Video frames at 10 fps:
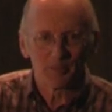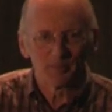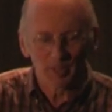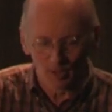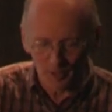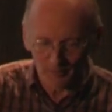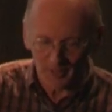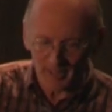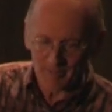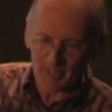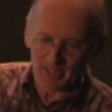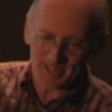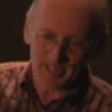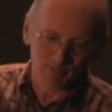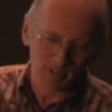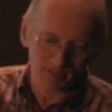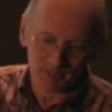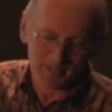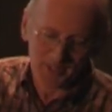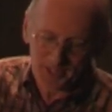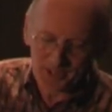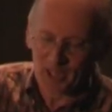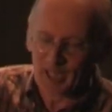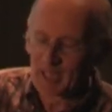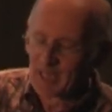he'd be horrified. But I said, well, we'll give it a try.